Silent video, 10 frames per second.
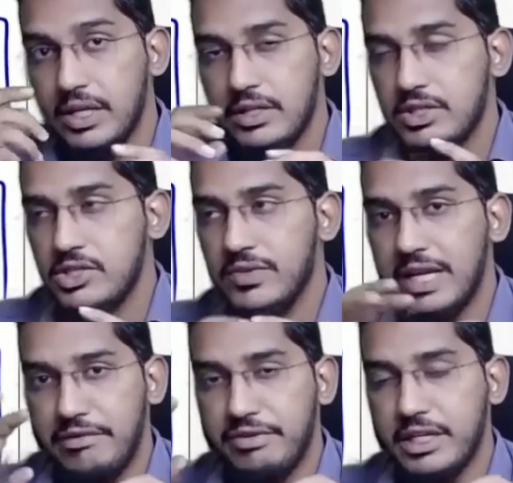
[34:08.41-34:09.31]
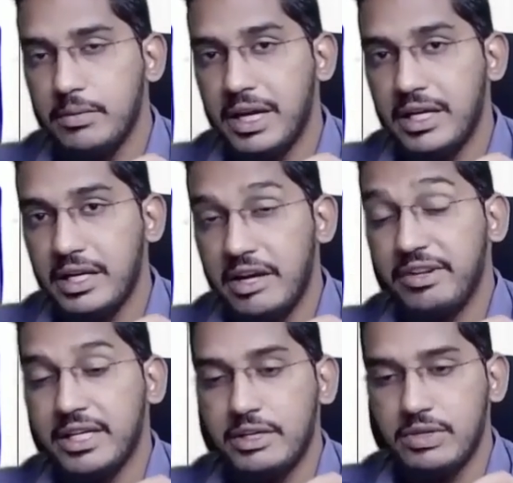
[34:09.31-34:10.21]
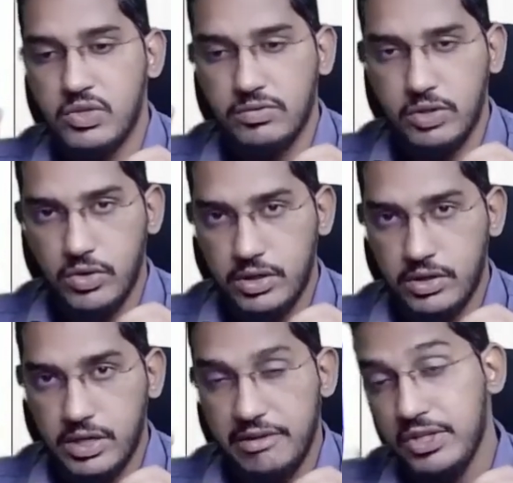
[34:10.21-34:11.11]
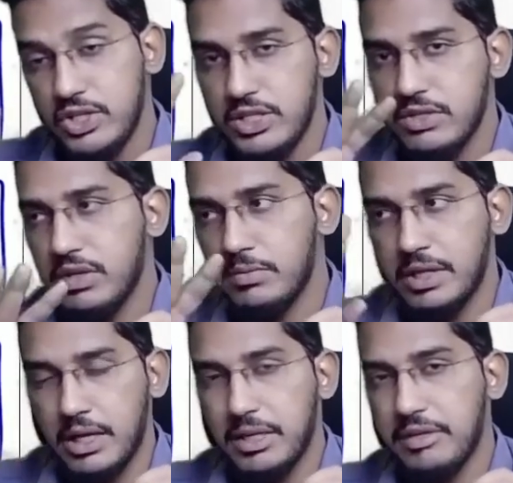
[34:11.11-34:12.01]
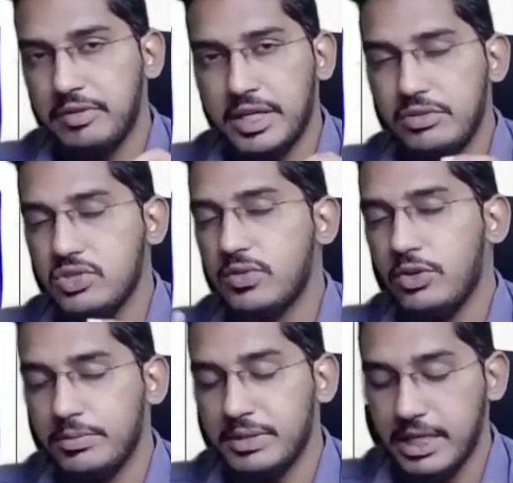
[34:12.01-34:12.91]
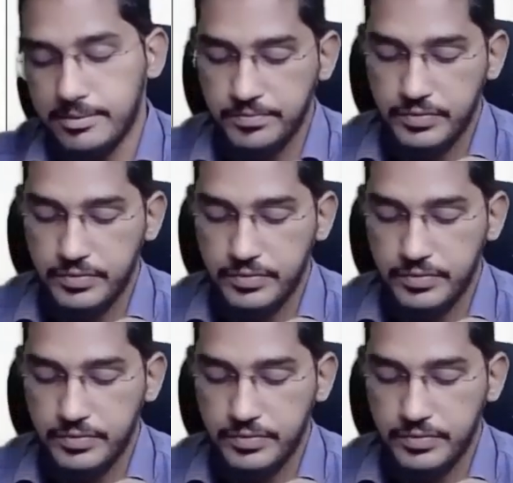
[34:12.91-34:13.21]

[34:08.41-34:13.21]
This will affect my effectiveness of the audit. Efficiency will be there, but effectiveness will not be there.